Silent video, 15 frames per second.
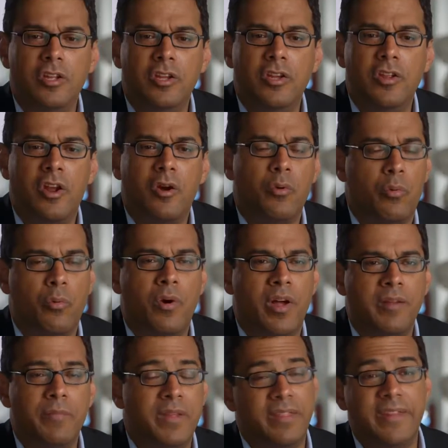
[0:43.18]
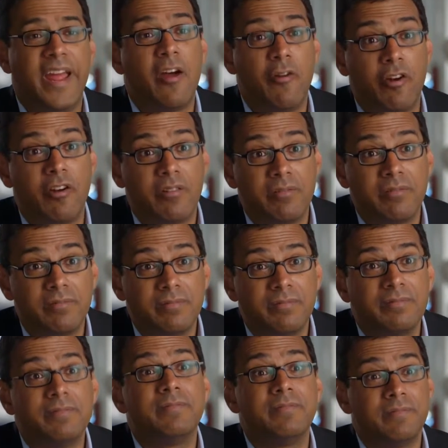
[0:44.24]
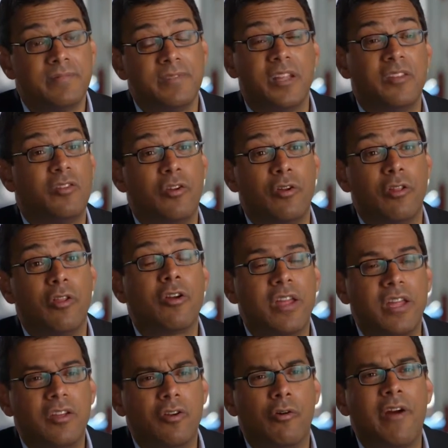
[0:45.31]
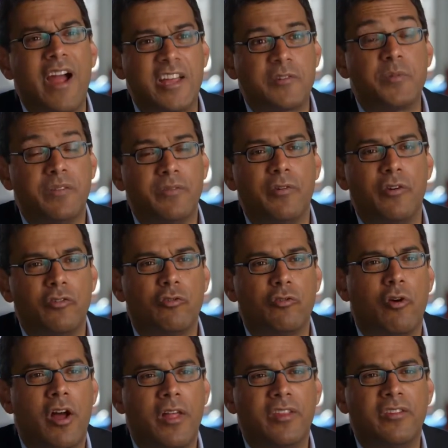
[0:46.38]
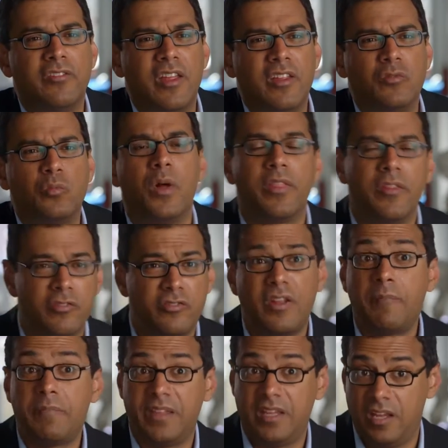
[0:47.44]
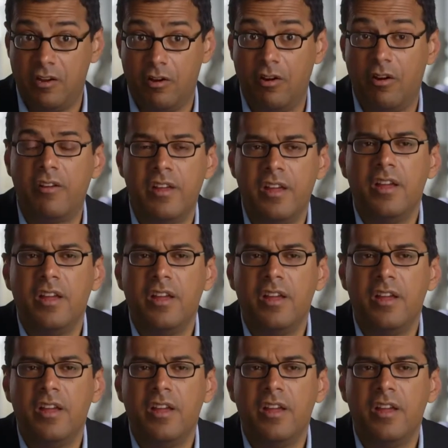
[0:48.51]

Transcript: You don't want to be the downer. So you're grasping for a straw that says, well, there's something here